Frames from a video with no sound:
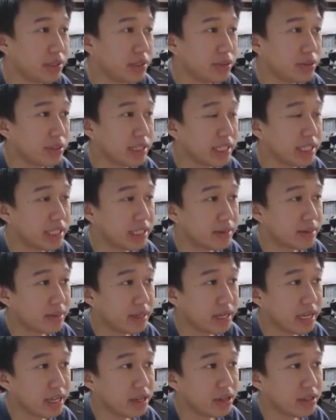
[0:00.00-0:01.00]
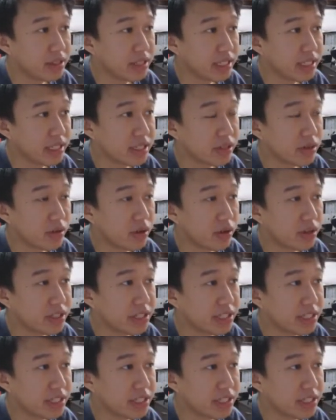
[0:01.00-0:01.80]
So just click on this cross